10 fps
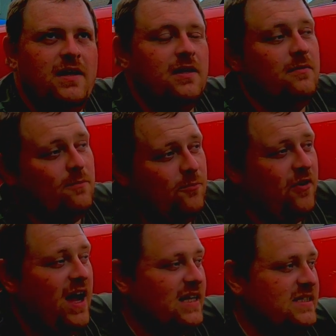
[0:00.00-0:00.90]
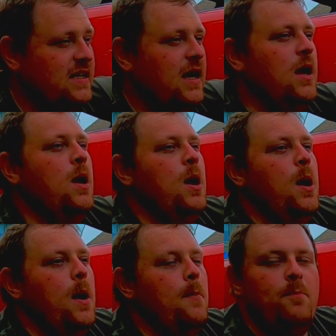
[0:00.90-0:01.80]
In fact,
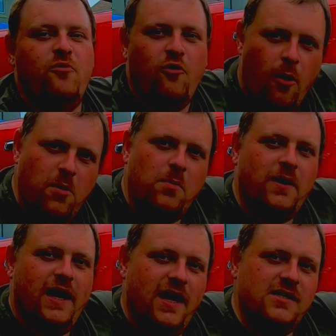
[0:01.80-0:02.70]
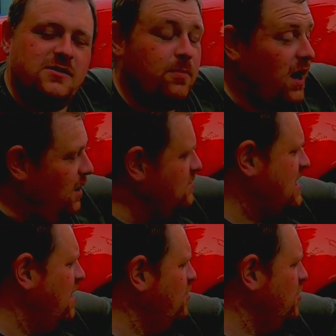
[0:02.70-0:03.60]
it probably is, but I'll
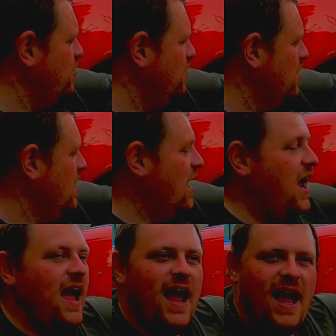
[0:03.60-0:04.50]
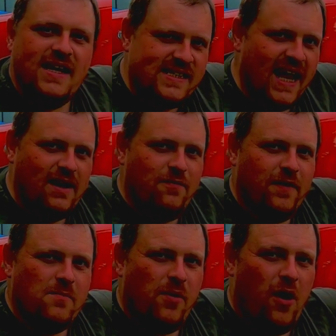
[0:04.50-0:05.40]
tell you, it's
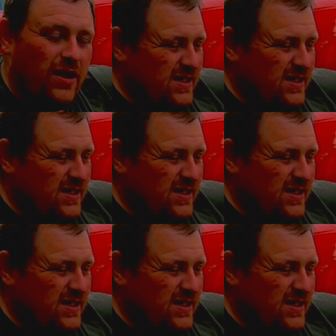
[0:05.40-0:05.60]
anything but.